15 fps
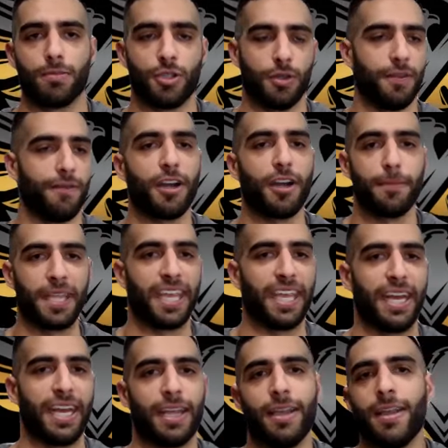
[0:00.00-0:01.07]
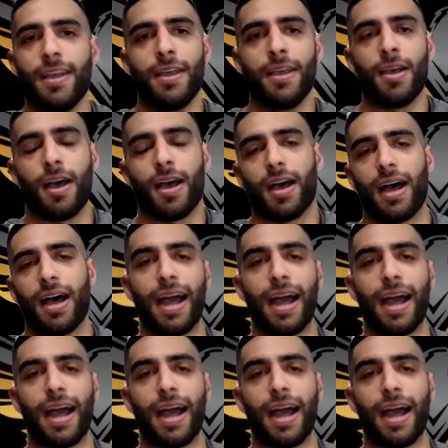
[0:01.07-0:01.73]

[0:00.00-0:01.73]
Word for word: So in the very beginning, uh,